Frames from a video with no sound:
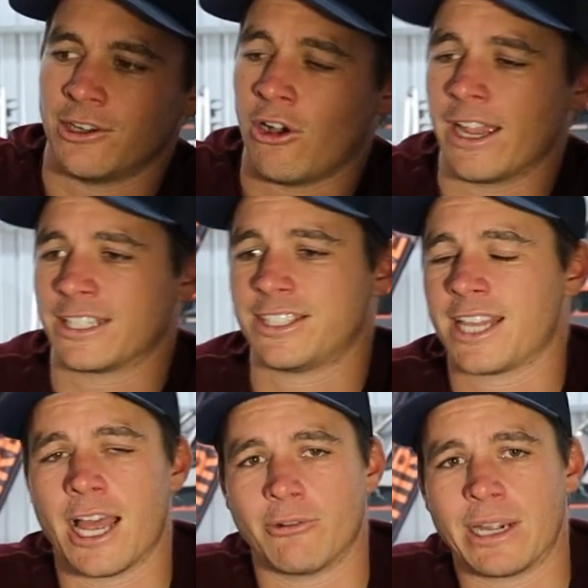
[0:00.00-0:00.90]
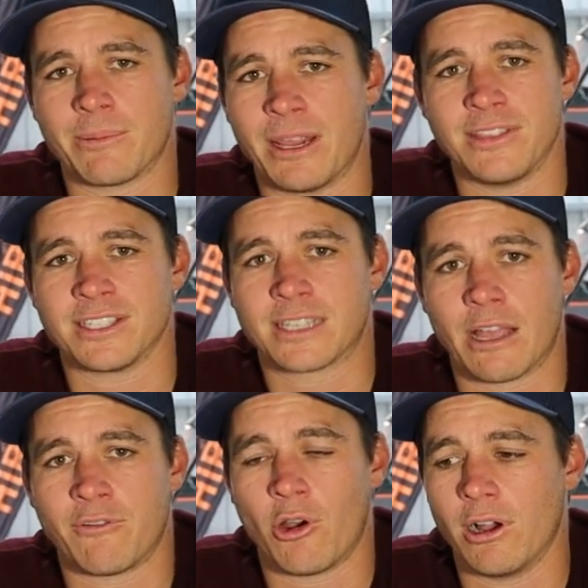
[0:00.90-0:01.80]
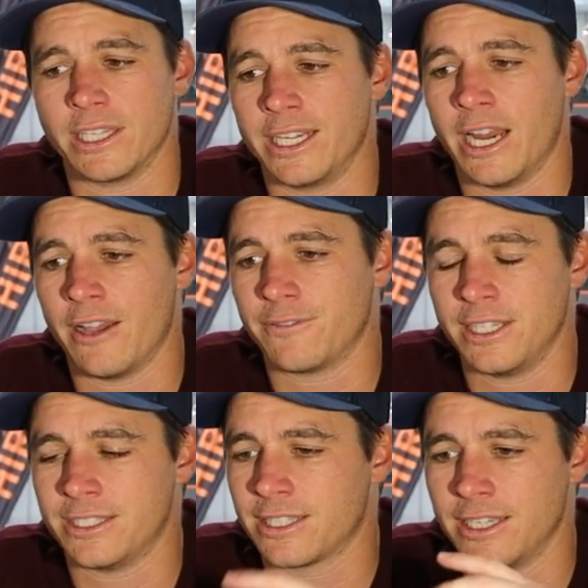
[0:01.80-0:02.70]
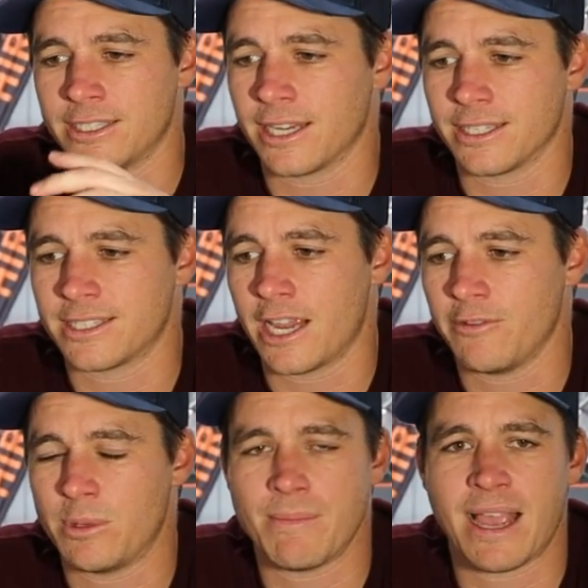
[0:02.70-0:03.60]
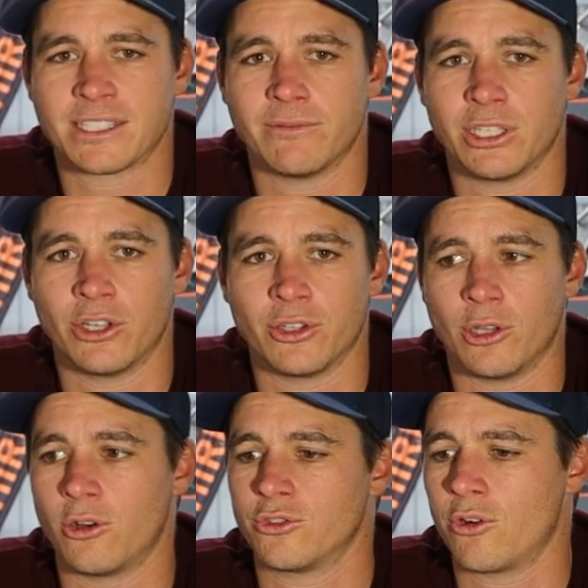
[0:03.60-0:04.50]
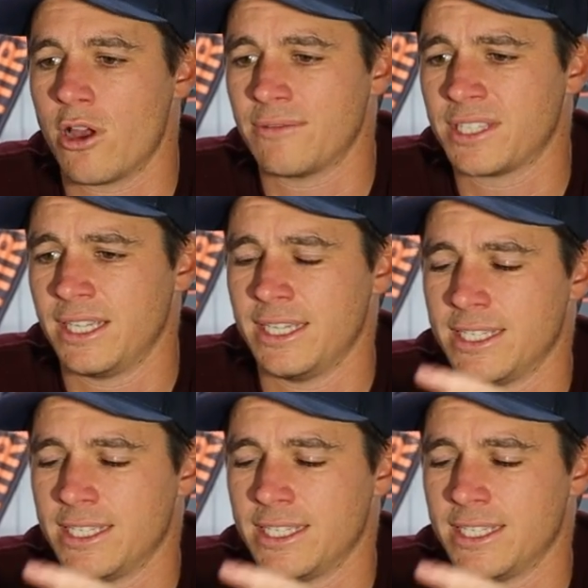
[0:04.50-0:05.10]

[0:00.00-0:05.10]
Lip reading: I actually can't recommend this stuff highly enough. It's going to save me massively on the long drives.